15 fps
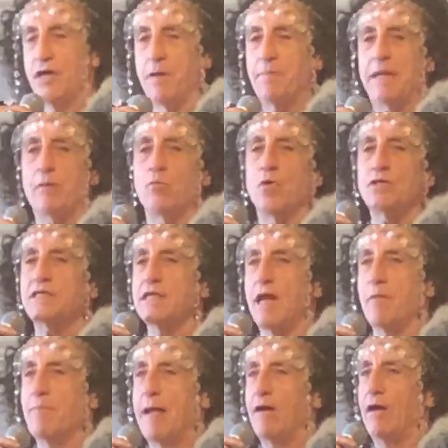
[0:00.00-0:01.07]
No, but it
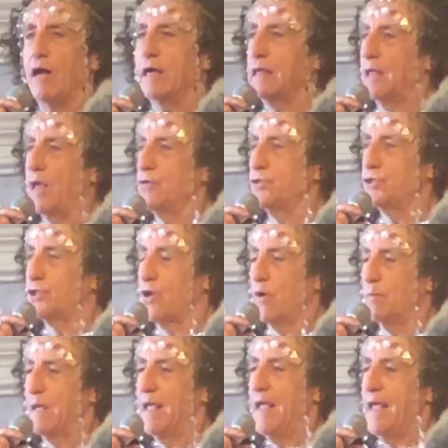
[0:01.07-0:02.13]
wasn't about a clothes
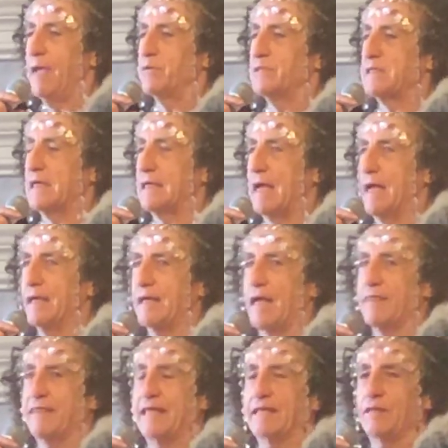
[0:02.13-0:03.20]
shop. It was a
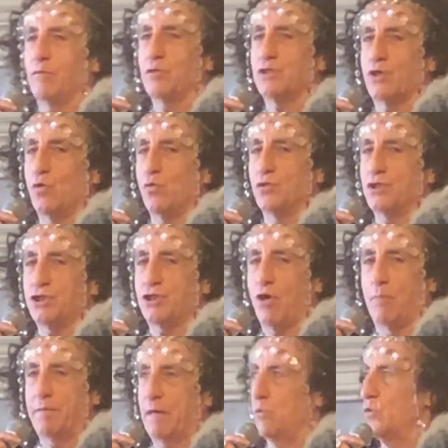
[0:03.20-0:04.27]
thing that was called a
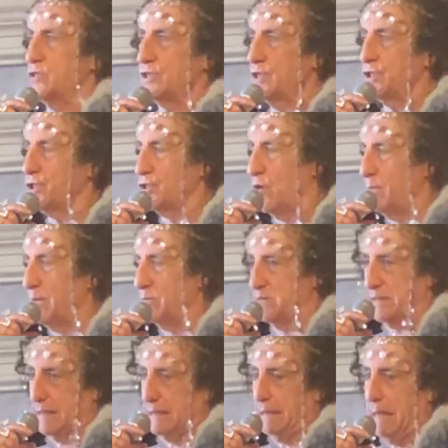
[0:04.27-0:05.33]
shop, but it wasn't a shop. It
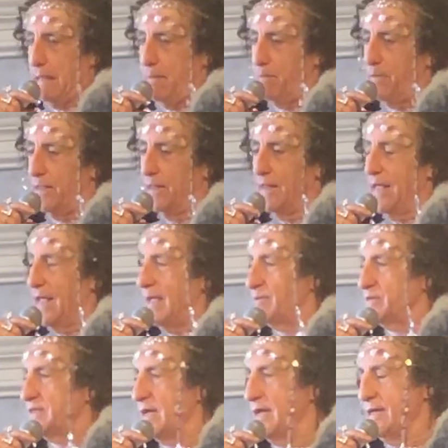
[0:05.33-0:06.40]
was a club. It
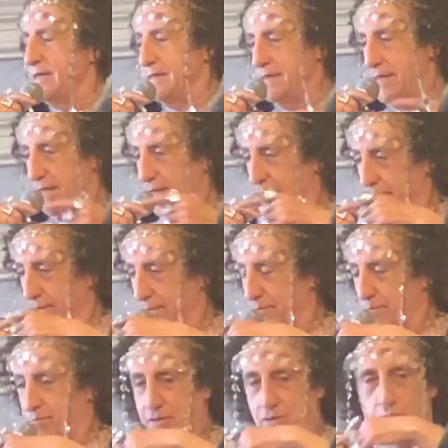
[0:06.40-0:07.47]
was in.
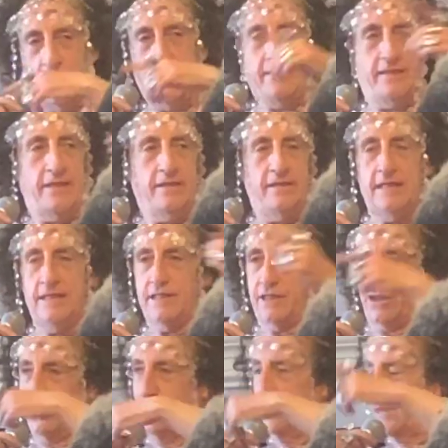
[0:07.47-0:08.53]
Between these
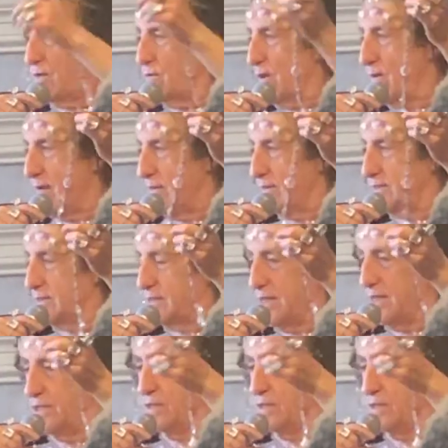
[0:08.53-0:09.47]
two Soho houses here,